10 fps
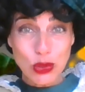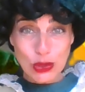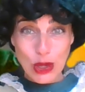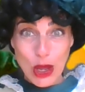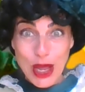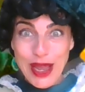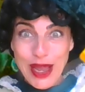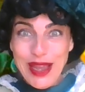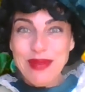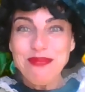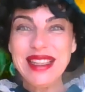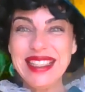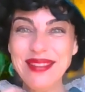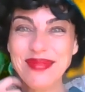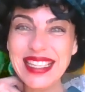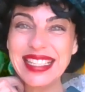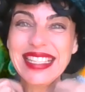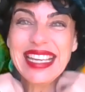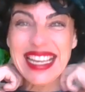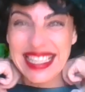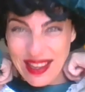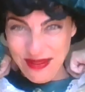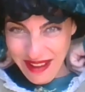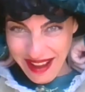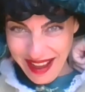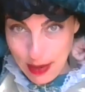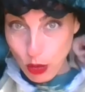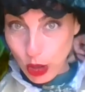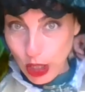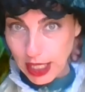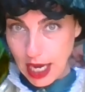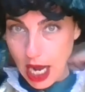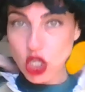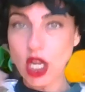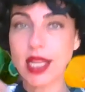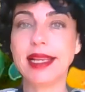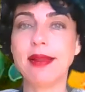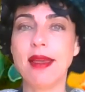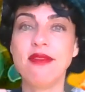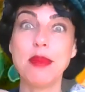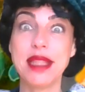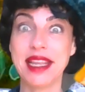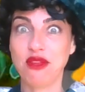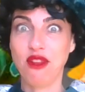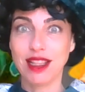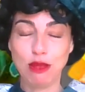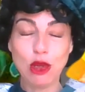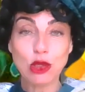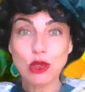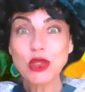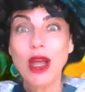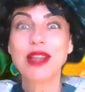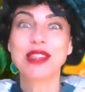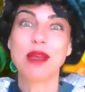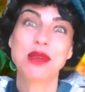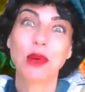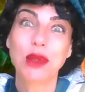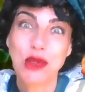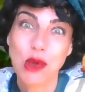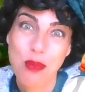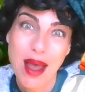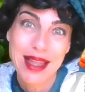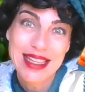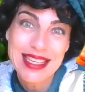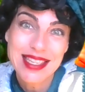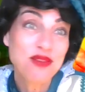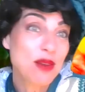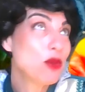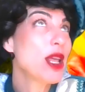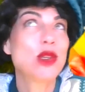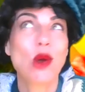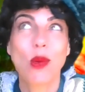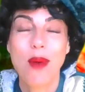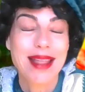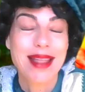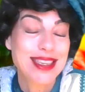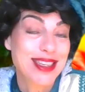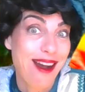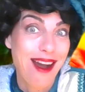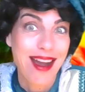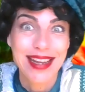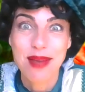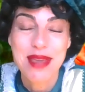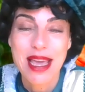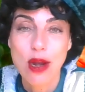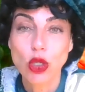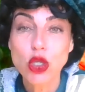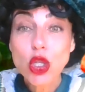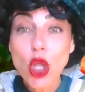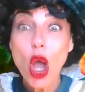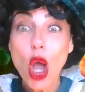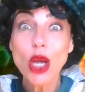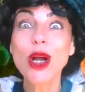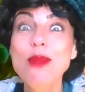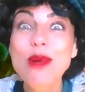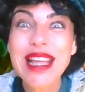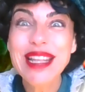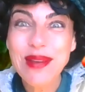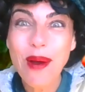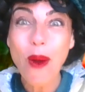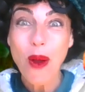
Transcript: proposals Thumbelina has received so far? Of course, she also likes the prince because she likes this place and she accepts their proposal.